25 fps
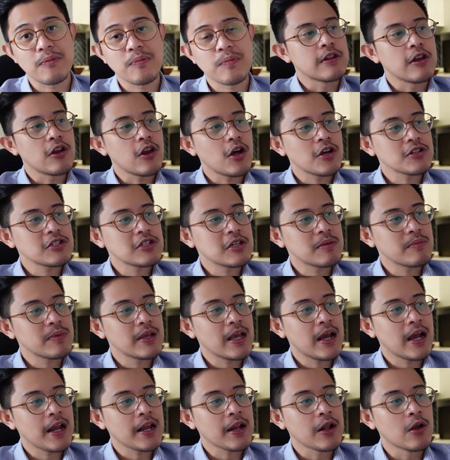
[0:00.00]
The logic
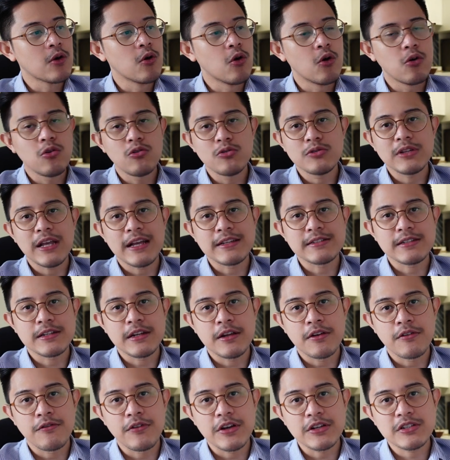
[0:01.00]
behind gold as an
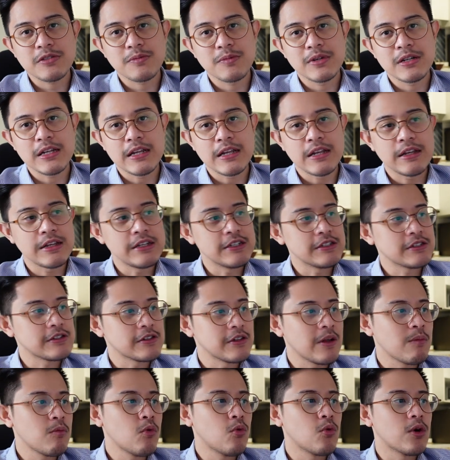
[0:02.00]
investment is,
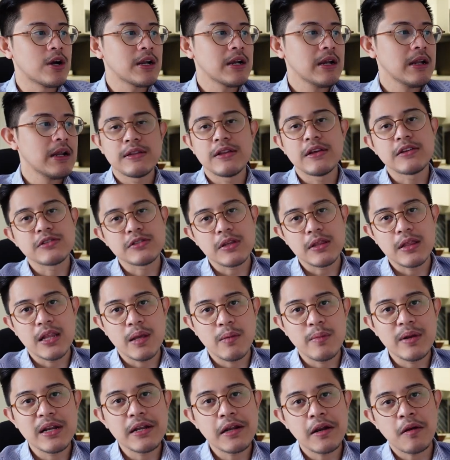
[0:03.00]
number one, there's a
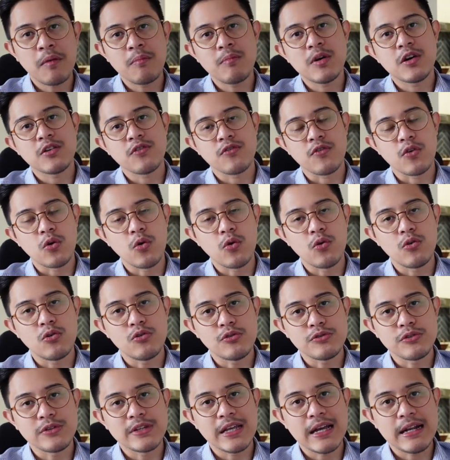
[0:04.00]
limited amount of
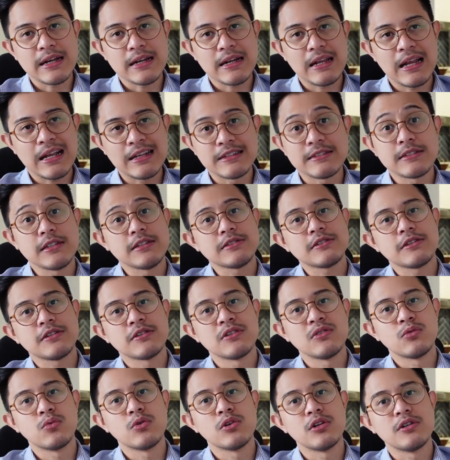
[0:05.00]
gold that exists
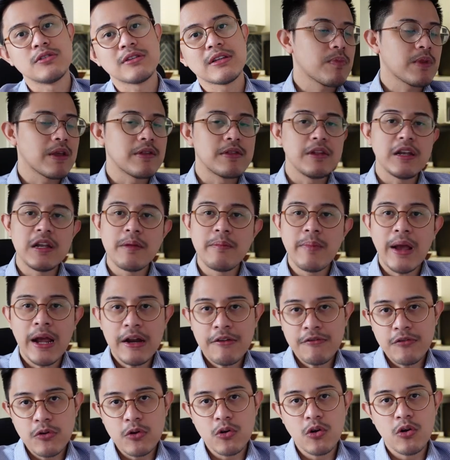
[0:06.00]
in the world. The
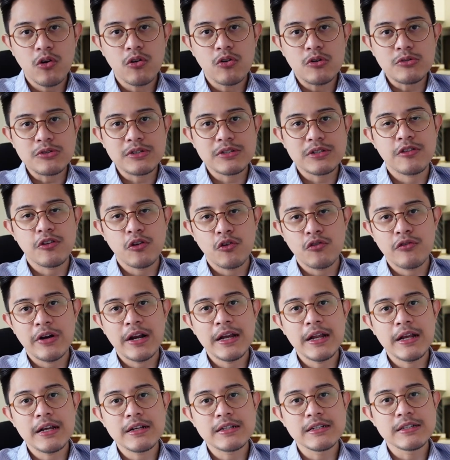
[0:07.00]
demand for gold
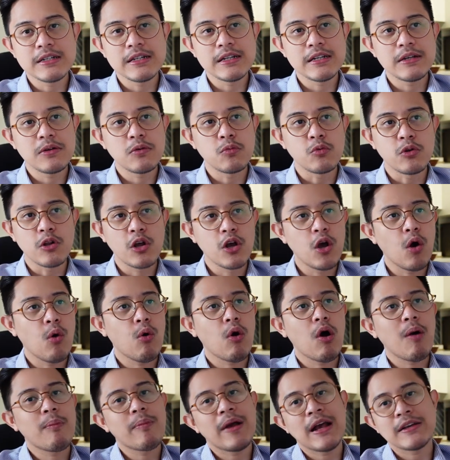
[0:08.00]
theoretically will
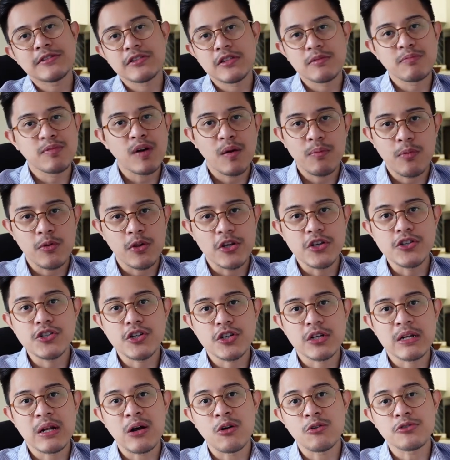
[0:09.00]
go up as the
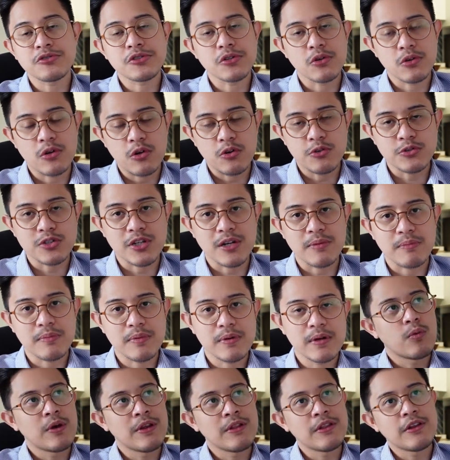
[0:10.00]
population also goes up.
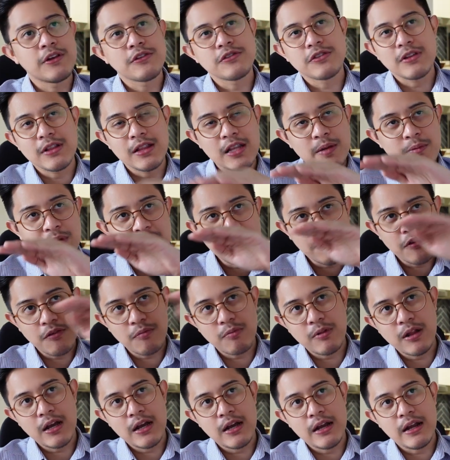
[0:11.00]
When there's a limited
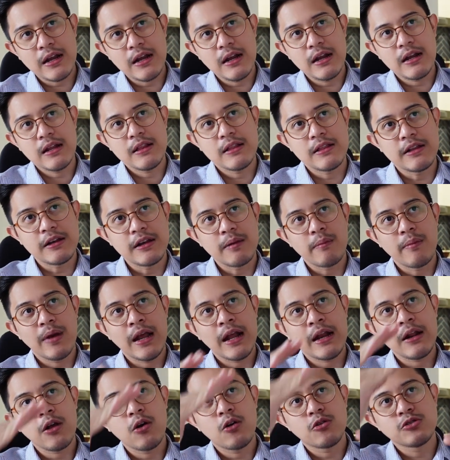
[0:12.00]
supply, the
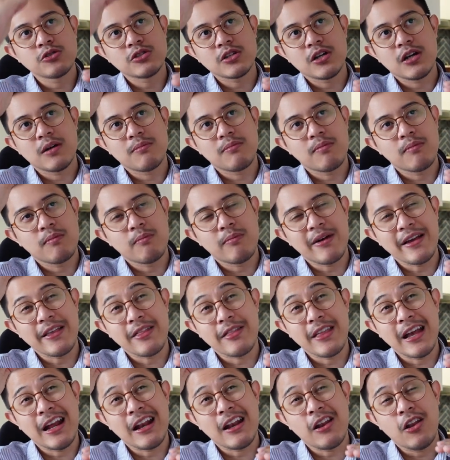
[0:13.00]
demand goes up. By
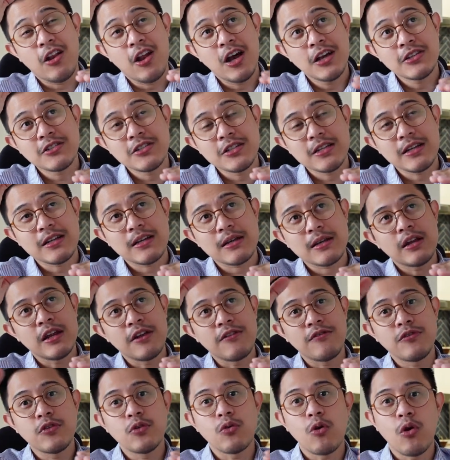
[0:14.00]
that logic,
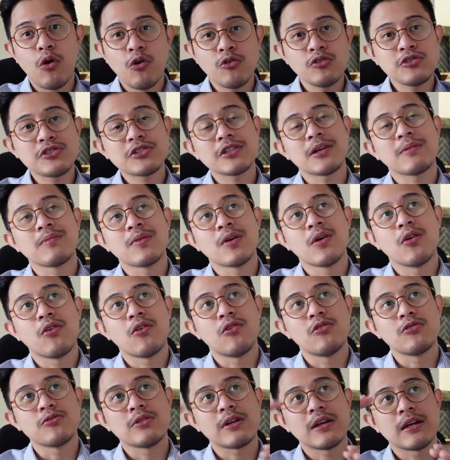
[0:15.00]
if you own some
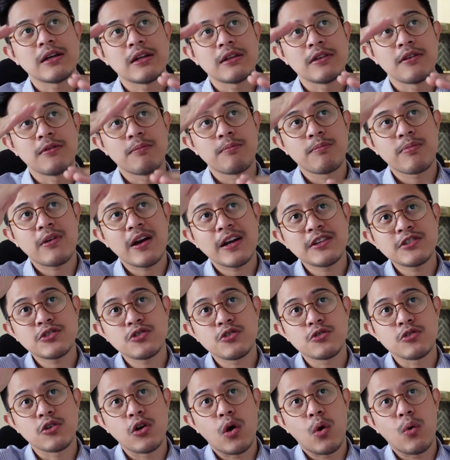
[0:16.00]
gold, the price
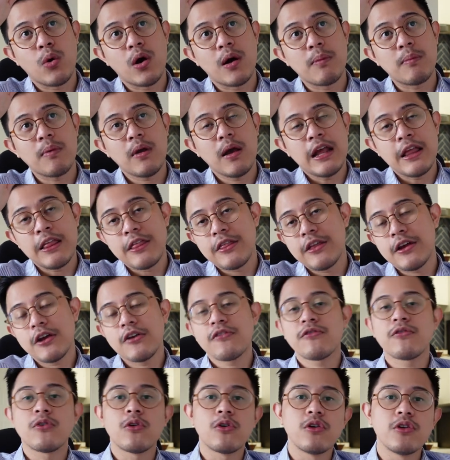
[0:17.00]
should go up and
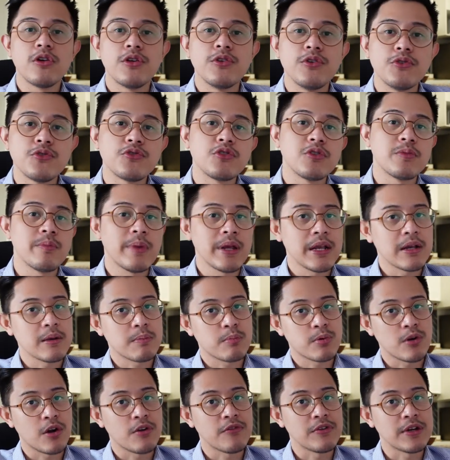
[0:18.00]
therefore you should make a
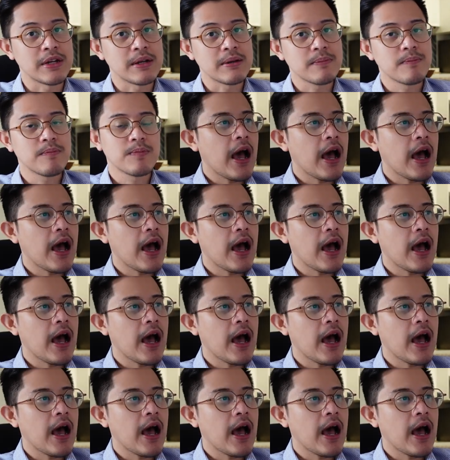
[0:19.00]
profit.